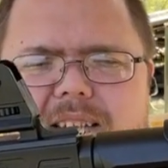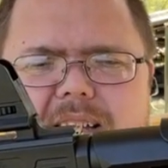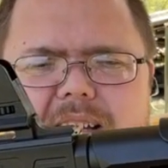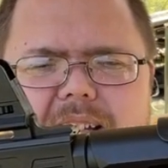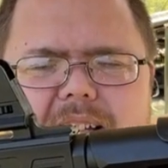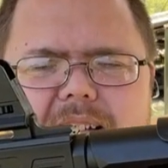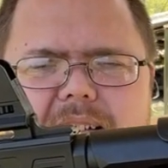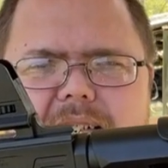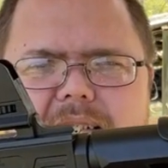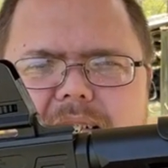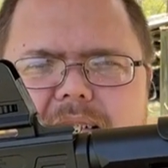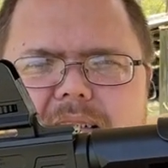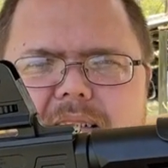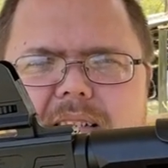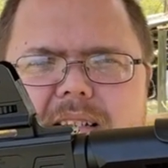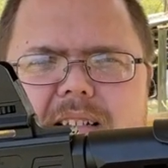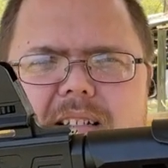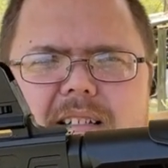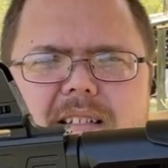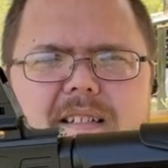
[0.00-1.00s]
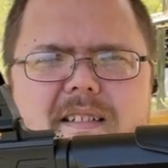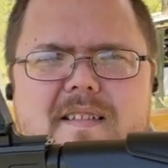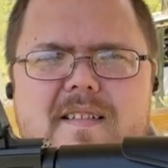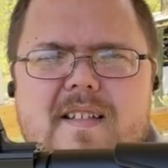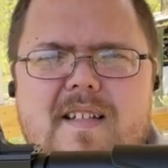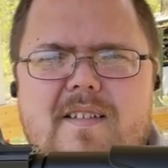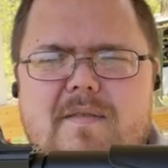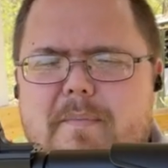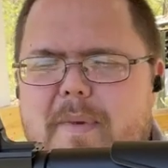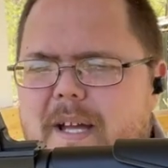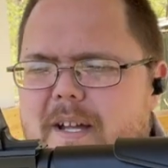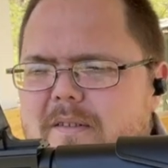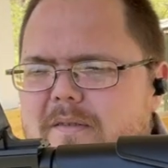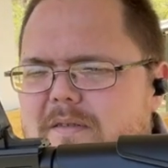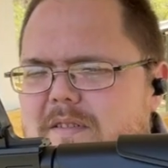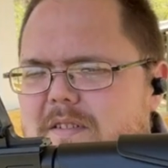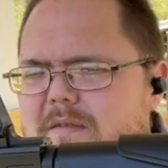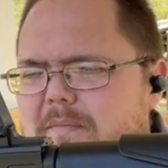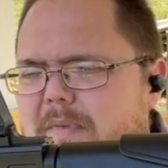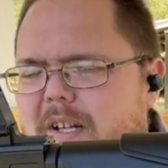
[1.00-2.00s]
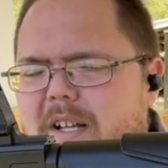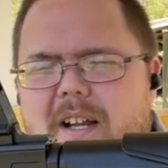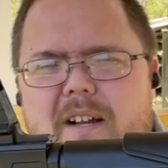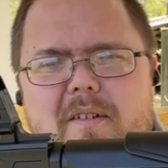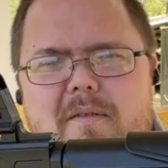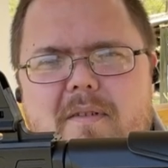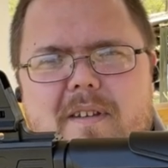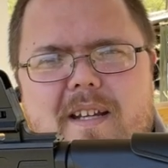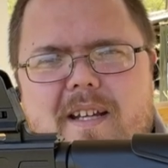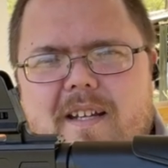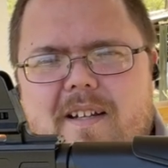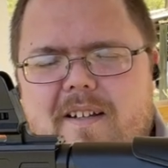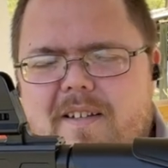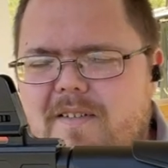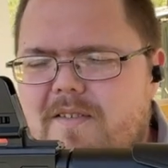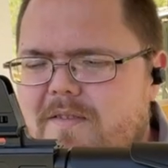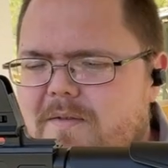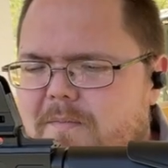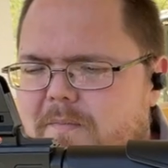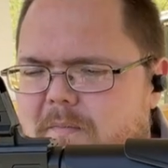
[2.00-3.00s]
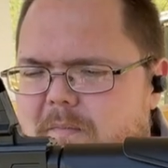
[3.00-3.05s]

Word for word: like six pounds, but I don't think it is.